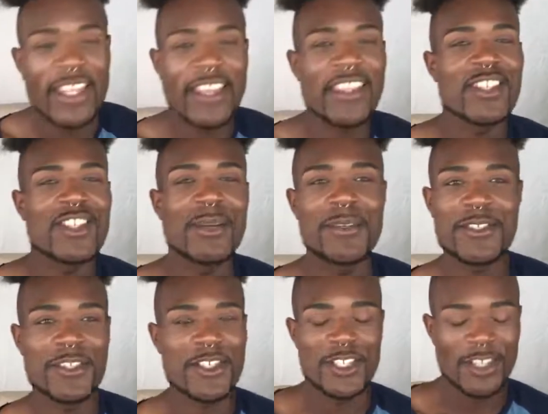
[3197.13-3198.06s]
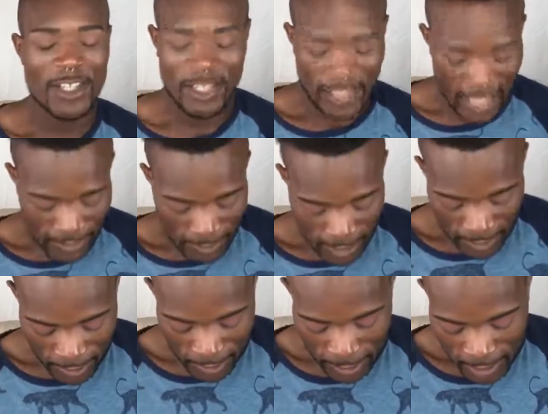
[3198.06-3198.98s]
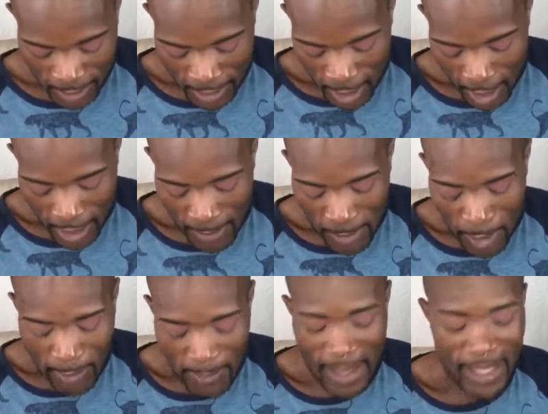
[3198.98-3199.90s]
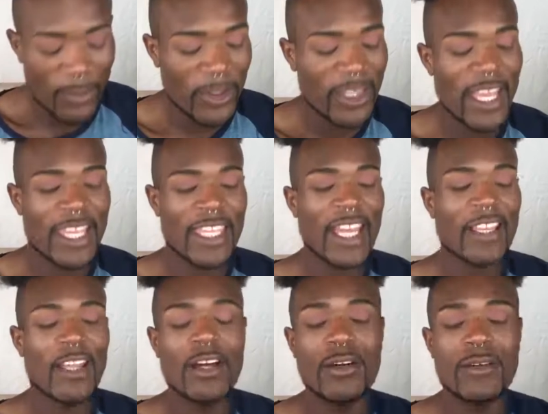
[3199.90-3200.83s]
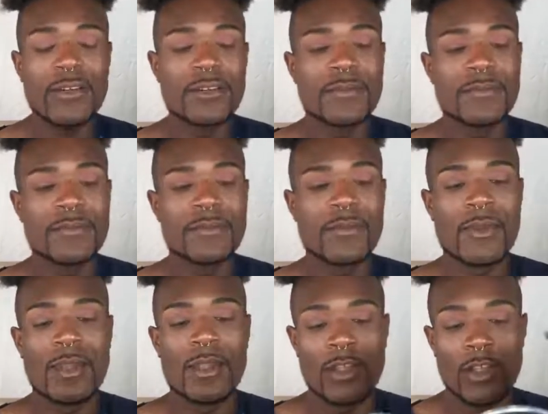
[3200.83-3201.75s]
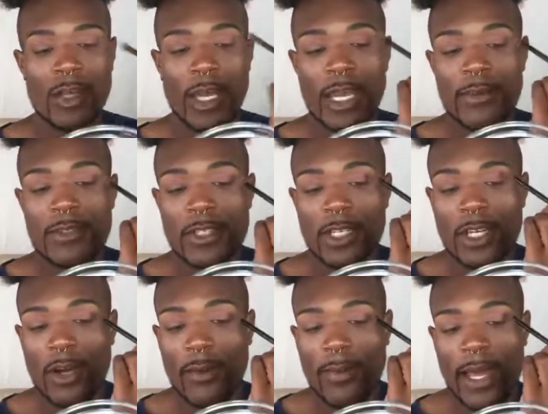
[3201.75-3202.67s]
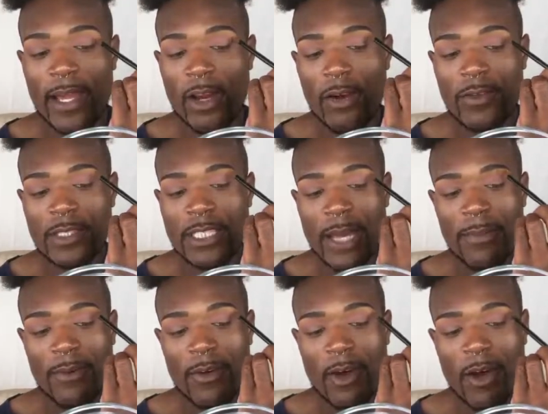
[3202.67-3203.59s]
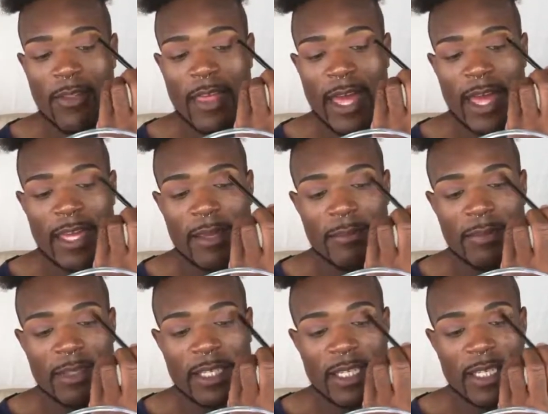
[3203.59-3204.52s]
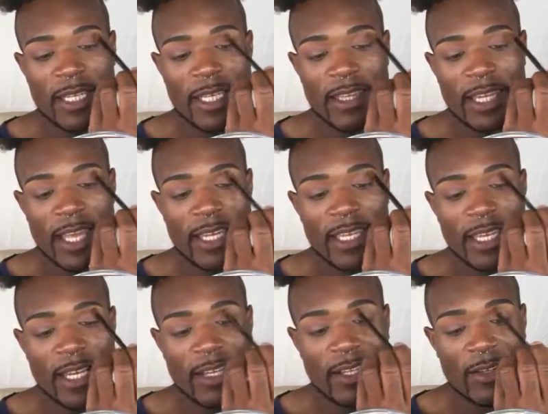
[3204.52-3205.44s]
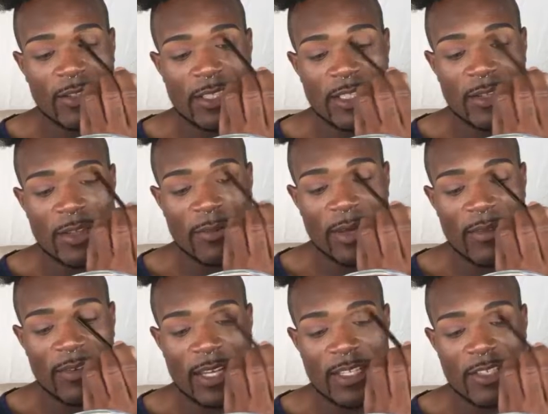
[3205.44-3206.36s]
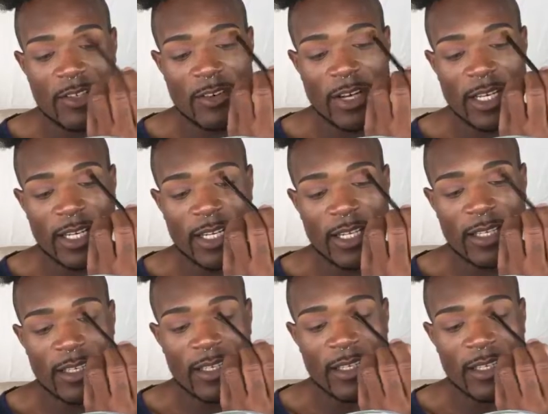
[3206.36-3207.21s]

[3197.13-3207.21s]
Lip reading: that the shimmers are just gonna glide right on. All right, I'm going back in with that yellow. And I'm just gonna go back over top of all that and blend in that yellow just so that we have a nice gradient.